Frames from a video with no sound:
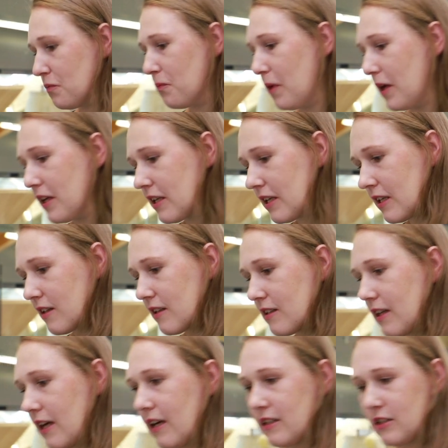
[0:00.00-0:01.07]
making
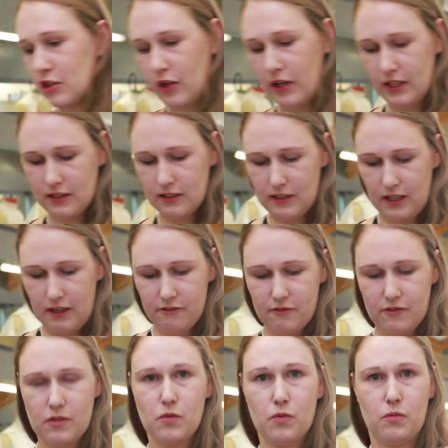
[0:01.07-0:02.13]
the trial glove,
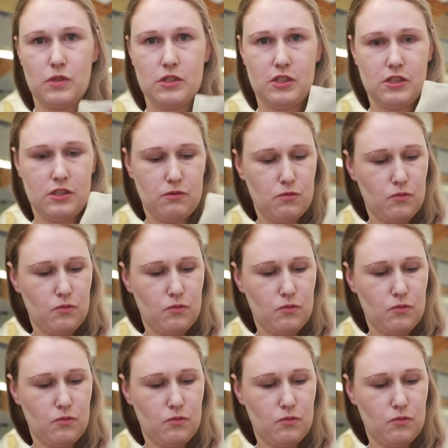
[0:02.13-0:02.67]
which